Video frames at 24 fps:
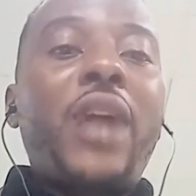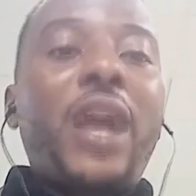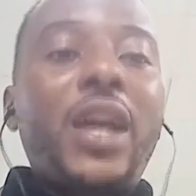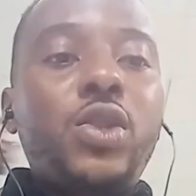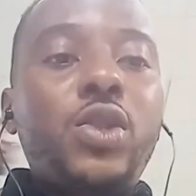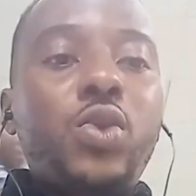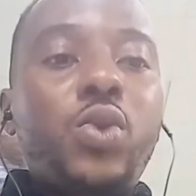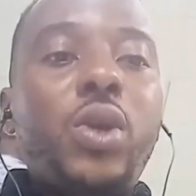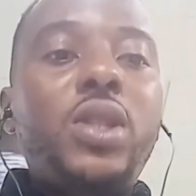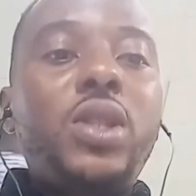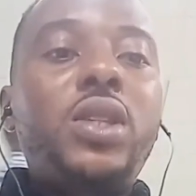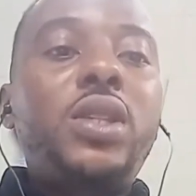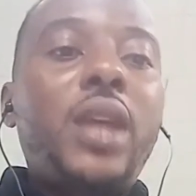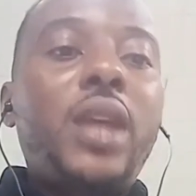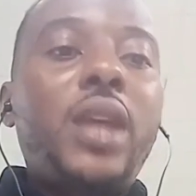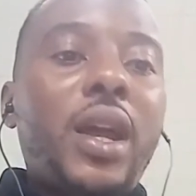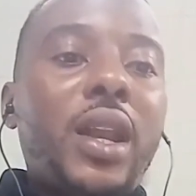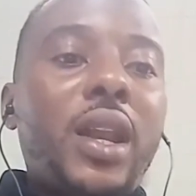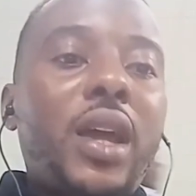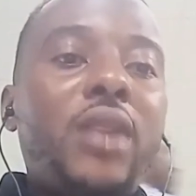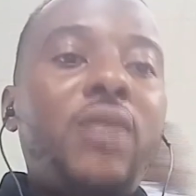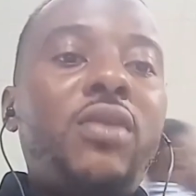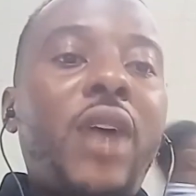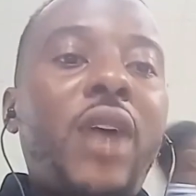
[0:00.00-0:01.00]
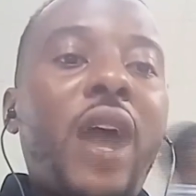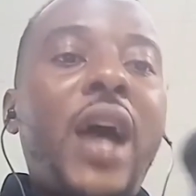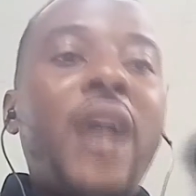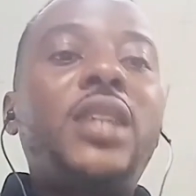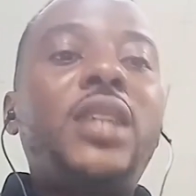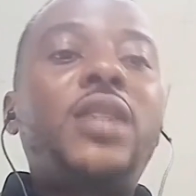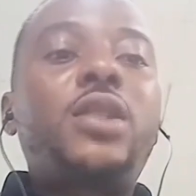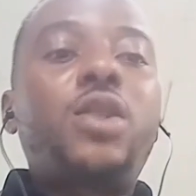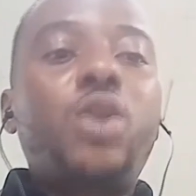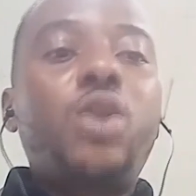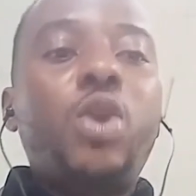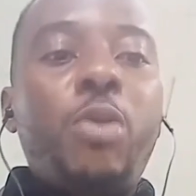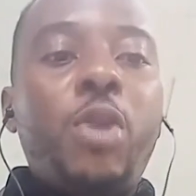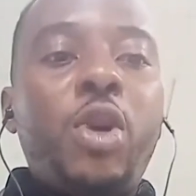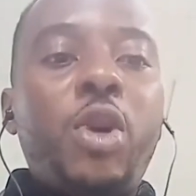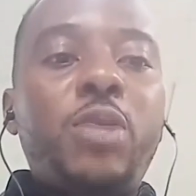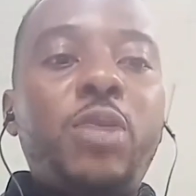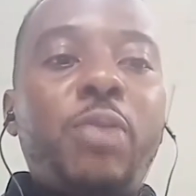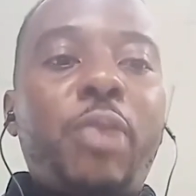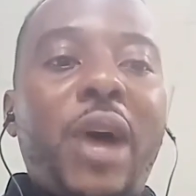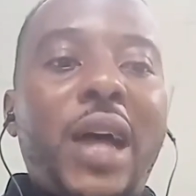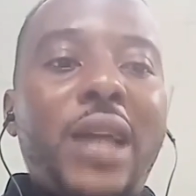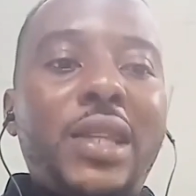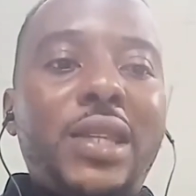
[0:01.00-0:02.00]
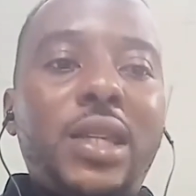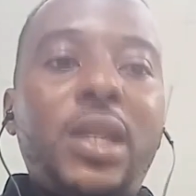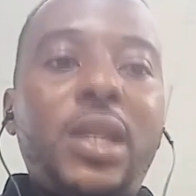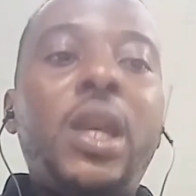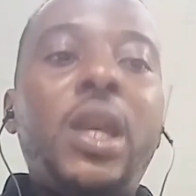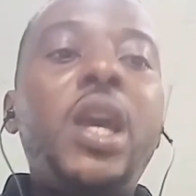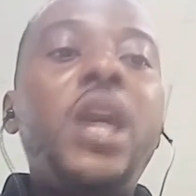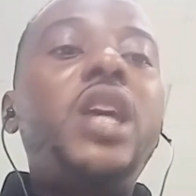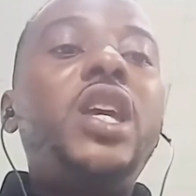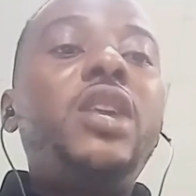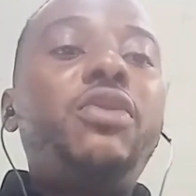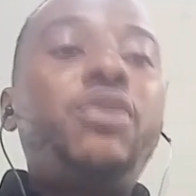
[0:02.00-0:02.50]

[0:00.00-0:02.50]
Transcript: That's what Declan Rice, Thomas Partey,